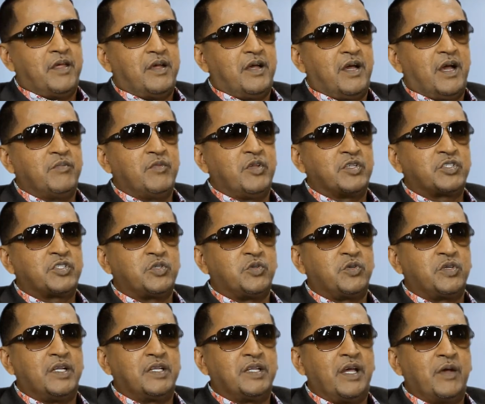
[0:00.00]
I'm not
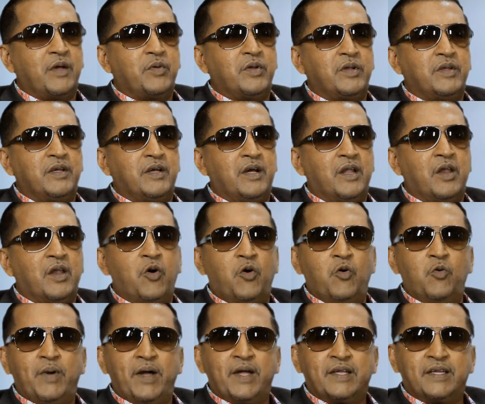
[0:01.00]
sure that I would allow
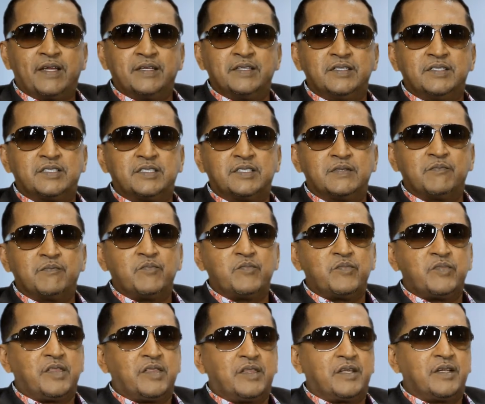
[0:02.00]
my kids
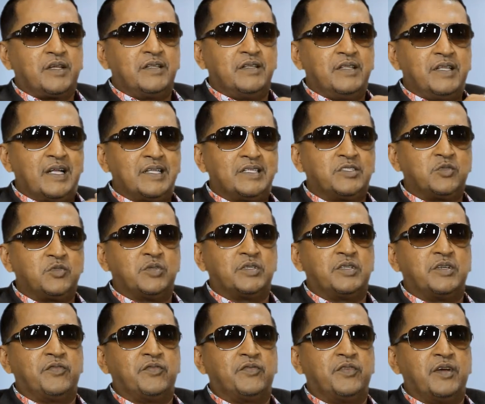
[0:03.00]
that sort
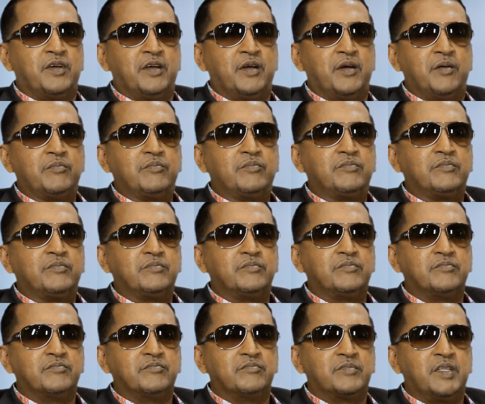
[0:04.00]
of
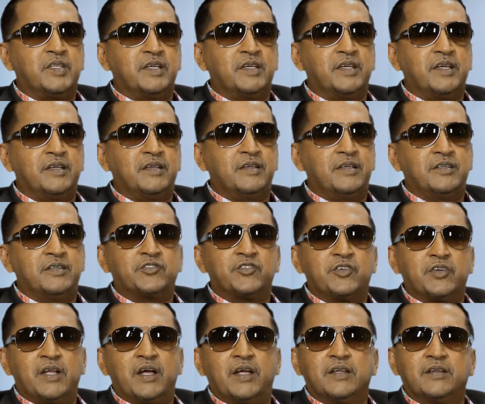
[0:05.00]
thing in
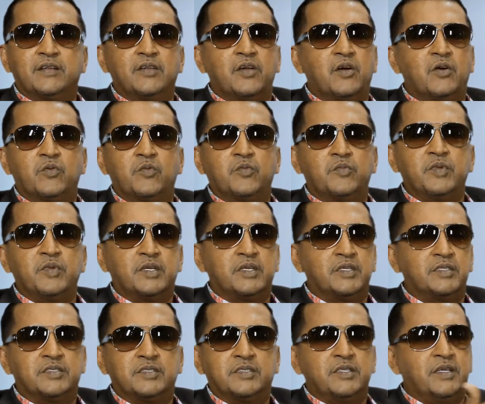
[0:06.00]
Trinidad now,
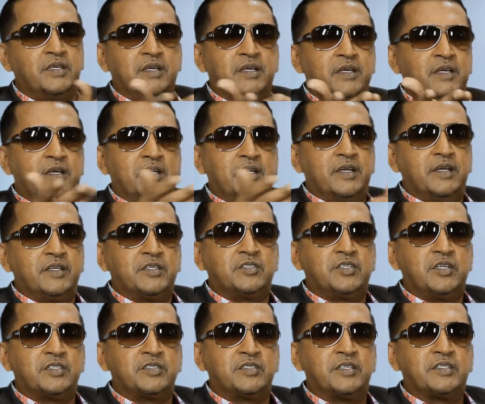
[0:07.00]
because it's just